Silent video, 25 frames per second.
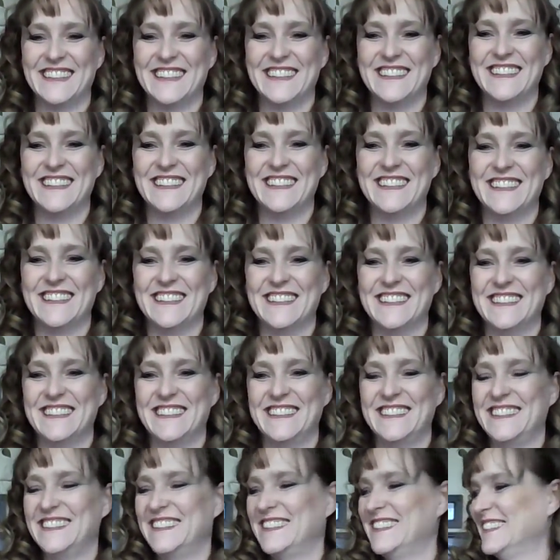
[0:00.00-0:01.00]

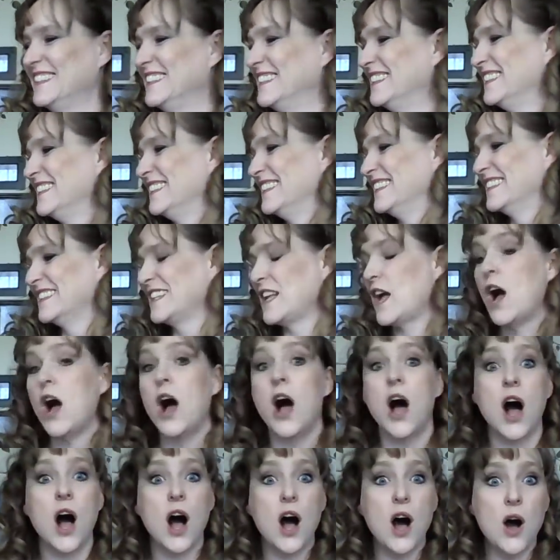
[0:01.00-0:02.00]

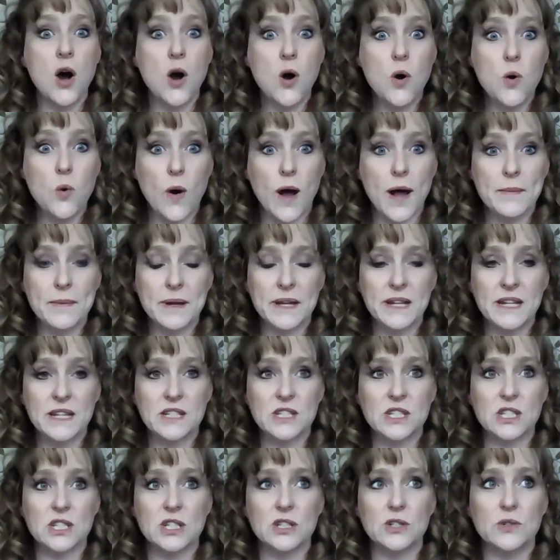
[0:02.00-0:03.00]
Oh, I'm
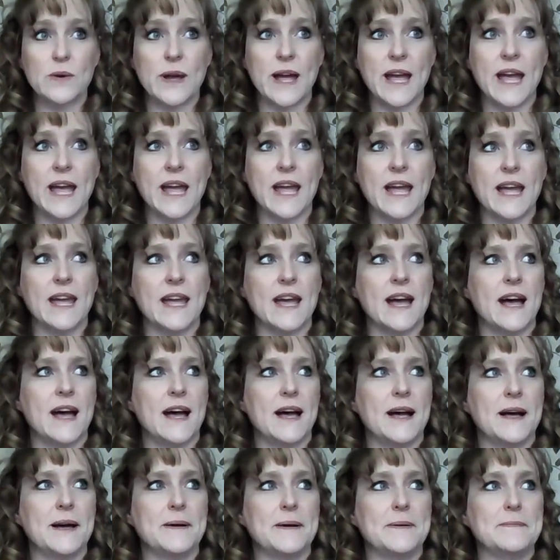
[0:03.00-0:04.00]
gonna do a
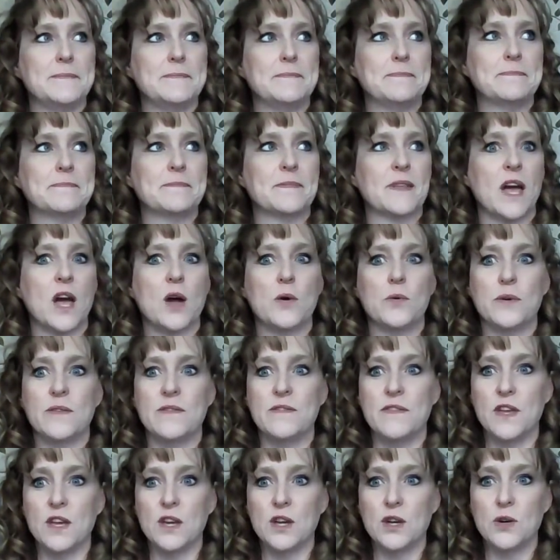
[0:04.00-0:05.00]
um, a
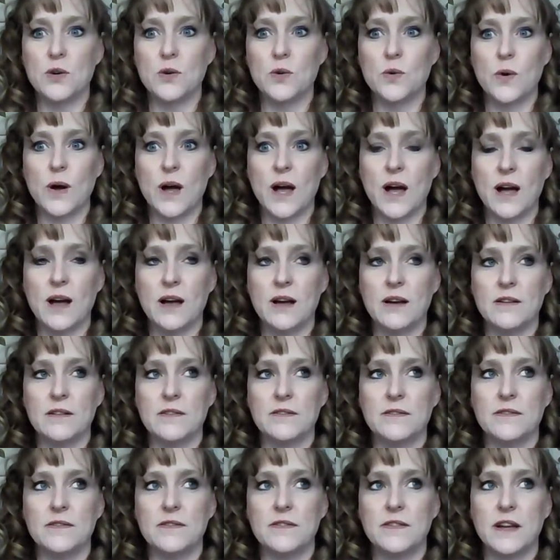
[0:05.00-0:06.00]
review
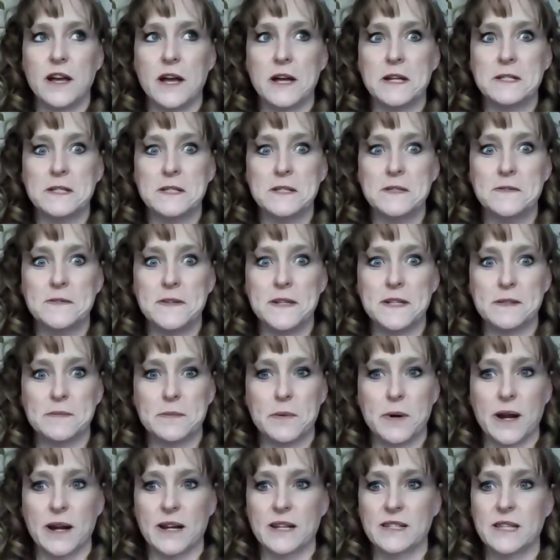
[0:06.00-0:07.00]
of a Too Faced
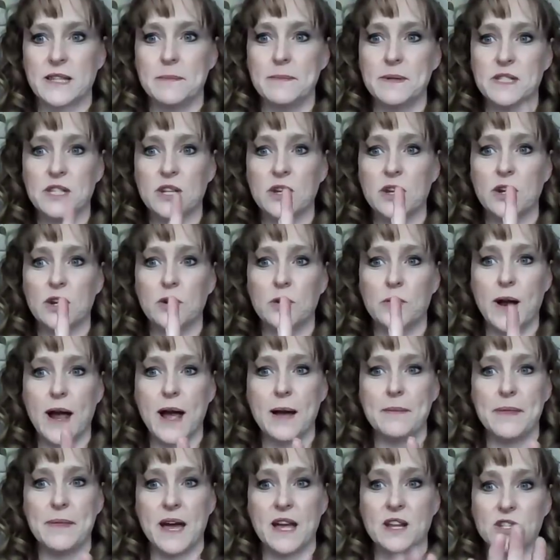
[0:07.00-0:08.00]
product, so I'm just gonna go
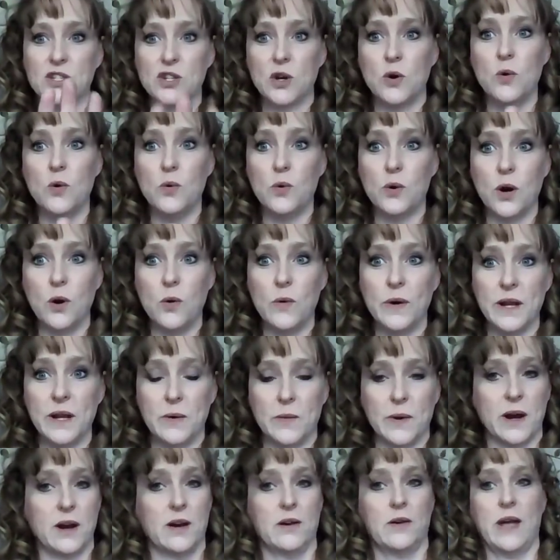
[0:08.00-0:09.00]
grab that. Don't go
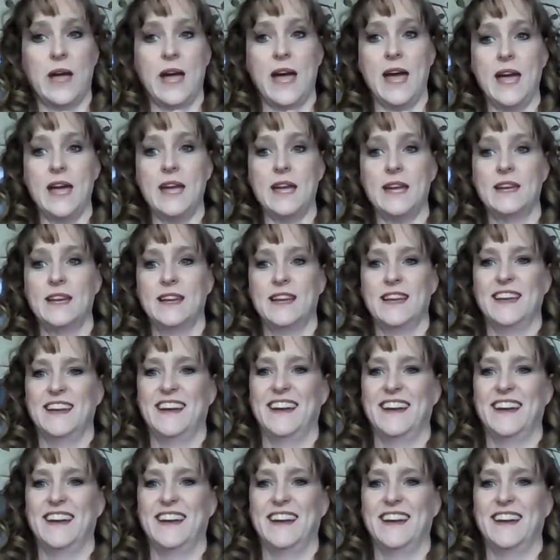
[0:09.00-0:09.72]
anywhere, okay?